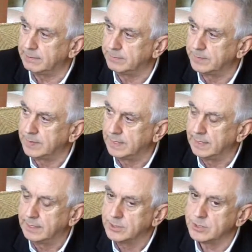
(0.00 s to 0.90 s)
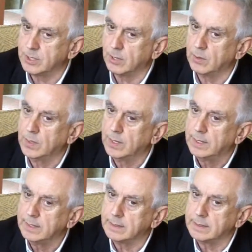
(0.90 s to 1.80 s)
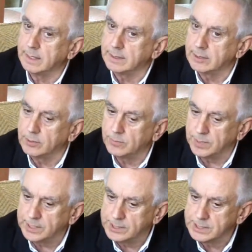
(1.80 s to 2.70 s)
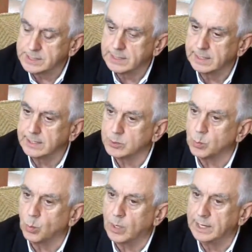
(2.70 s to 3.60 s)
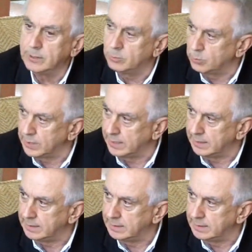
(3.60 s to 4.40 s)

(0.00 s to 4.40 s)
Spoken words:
life. So, this is one way